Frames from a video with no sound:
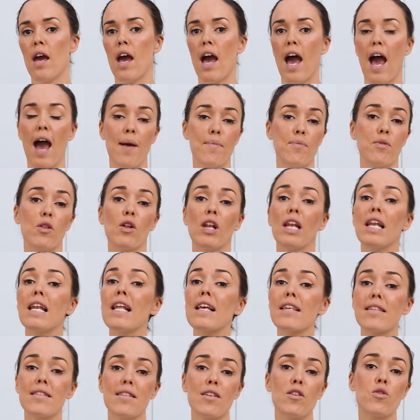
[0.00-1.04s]
The
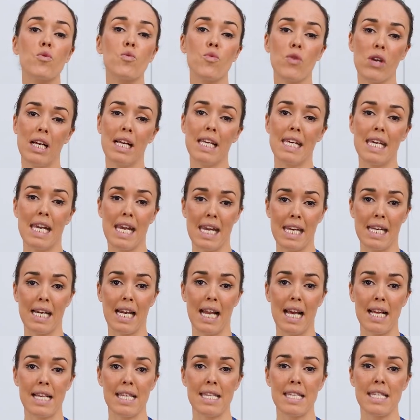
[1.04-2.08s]
list is really
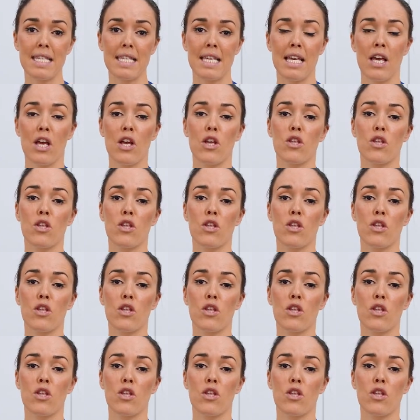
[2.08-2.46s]
endless.